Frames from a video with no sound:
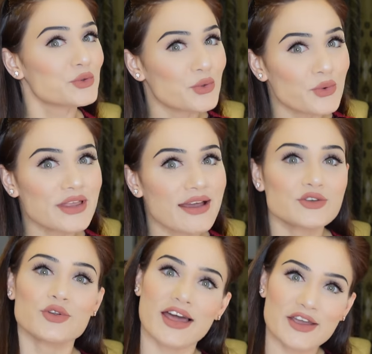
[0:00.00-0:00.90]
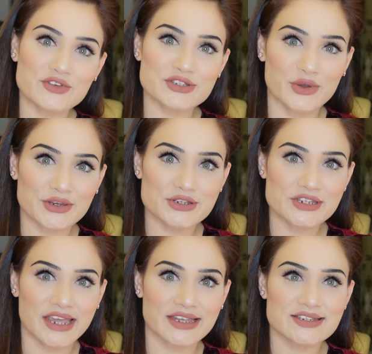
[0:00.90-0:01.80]
you know that your life is going to
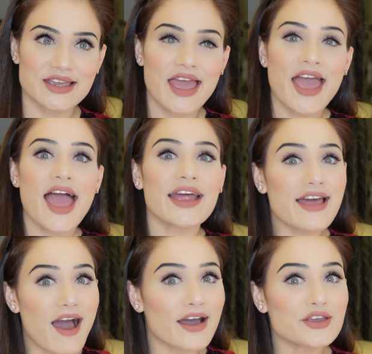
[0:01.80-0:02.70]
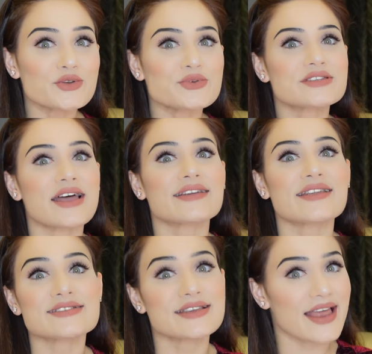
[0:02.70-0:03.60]
change. And I use that
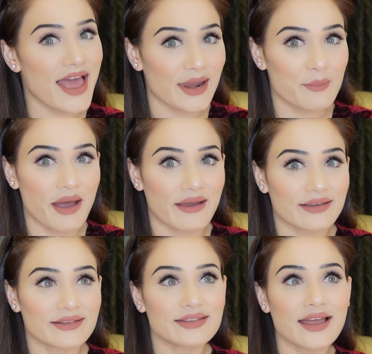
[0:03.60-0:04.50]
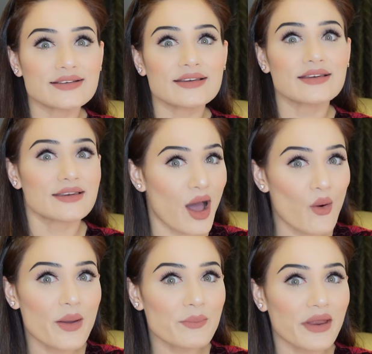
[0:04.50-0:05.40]
as an alibi. That now
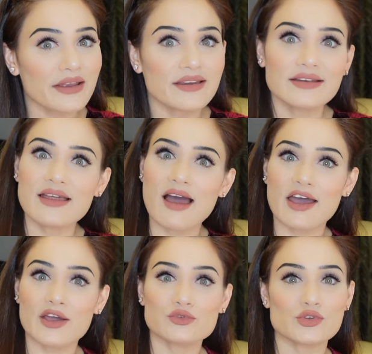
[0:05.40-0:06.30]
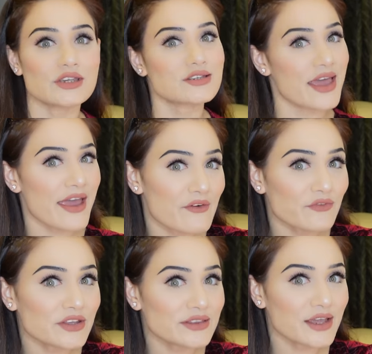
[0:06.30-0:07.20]
I'm pregnant, I have to eat
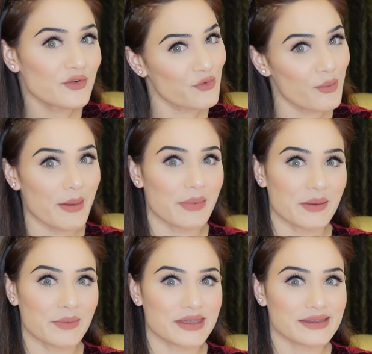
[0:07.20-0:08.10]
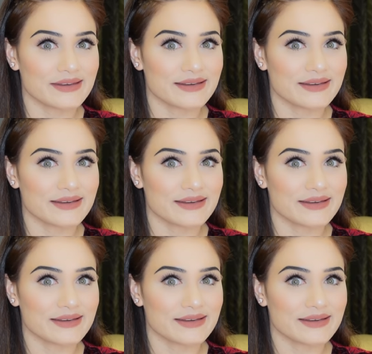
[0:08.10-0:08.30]
everything for my baby.